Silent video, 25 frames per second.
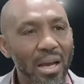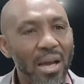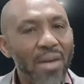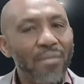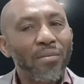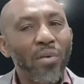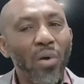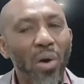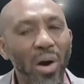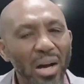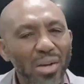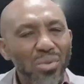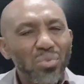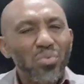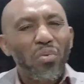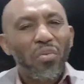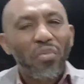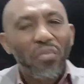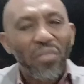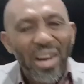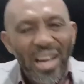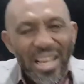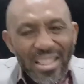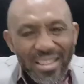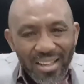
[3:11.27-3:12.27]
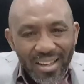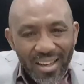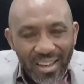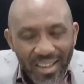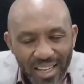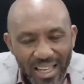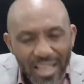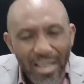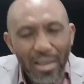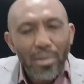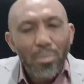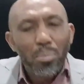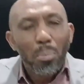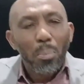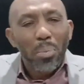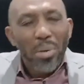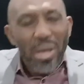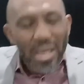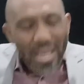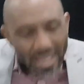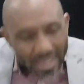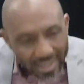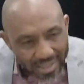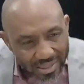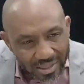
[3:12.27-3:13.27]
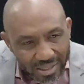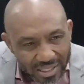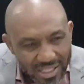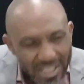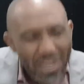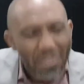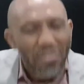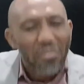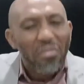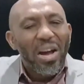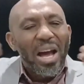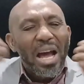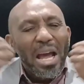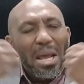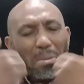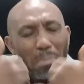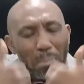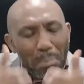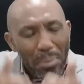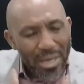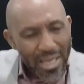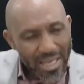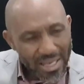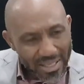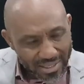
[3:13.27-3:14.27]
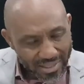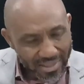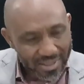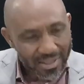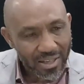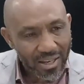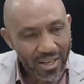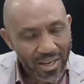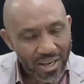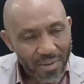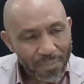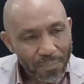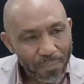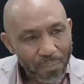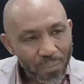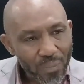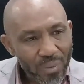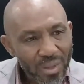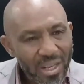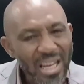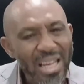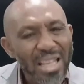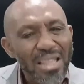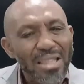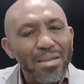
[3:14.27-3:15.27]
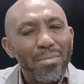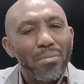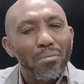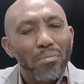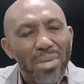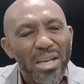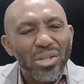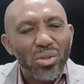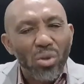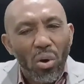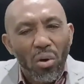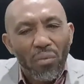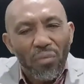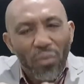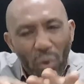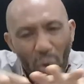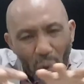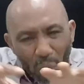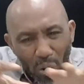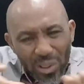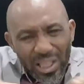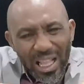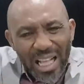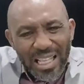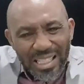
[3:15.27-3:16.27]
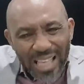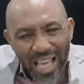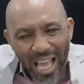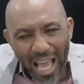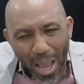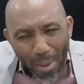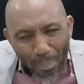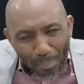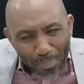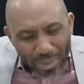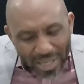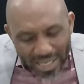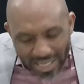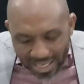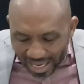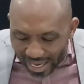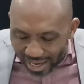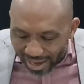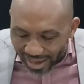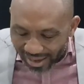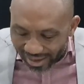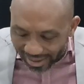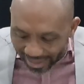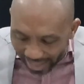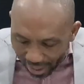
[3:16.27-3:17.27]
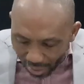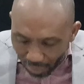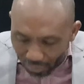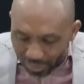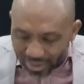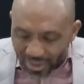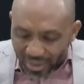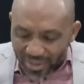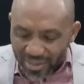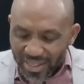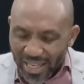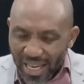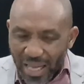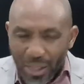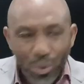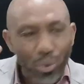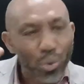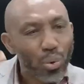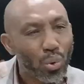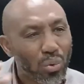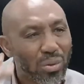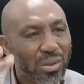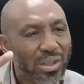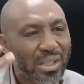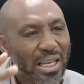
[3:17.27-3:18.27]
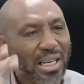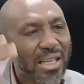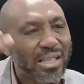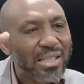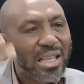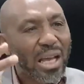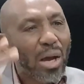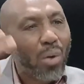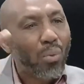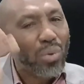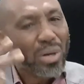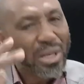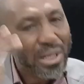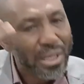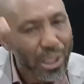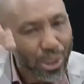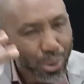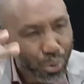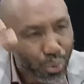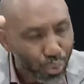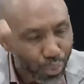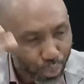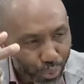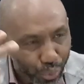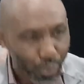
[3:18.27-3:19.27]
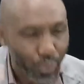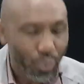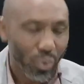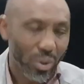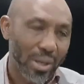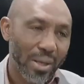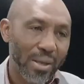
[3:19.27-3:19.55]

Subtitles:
for us to find real peace, divine peace, in the midst of all that's happening around us, there are two things that we need to do.